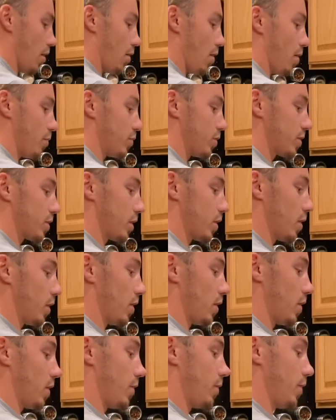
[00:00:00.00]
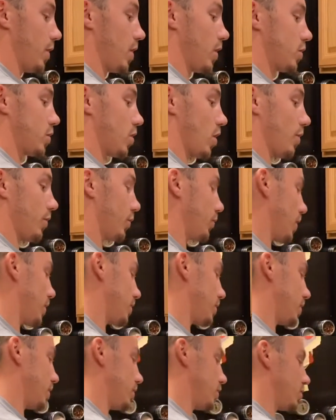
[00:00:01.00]
I'm just going to finish off the rest of
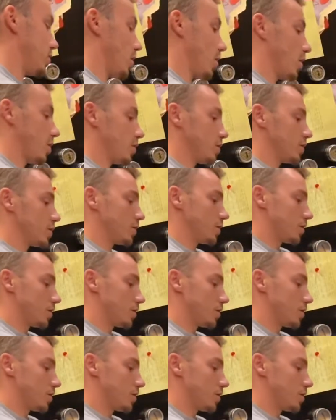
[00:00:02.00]
these jars.